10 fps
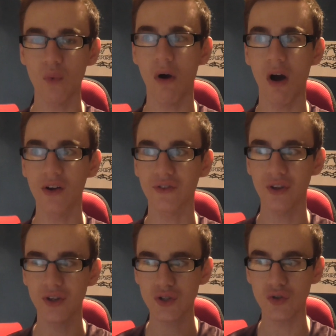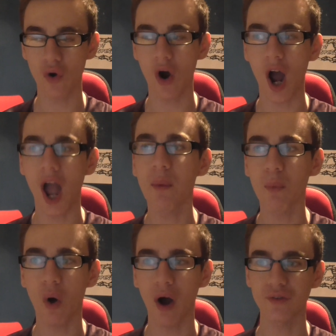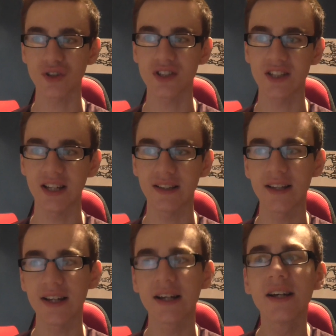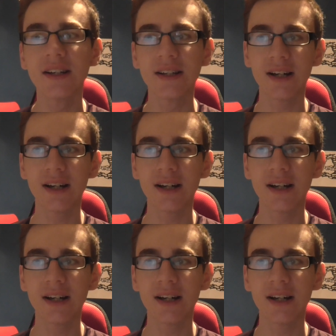word to describe what I've just seen there.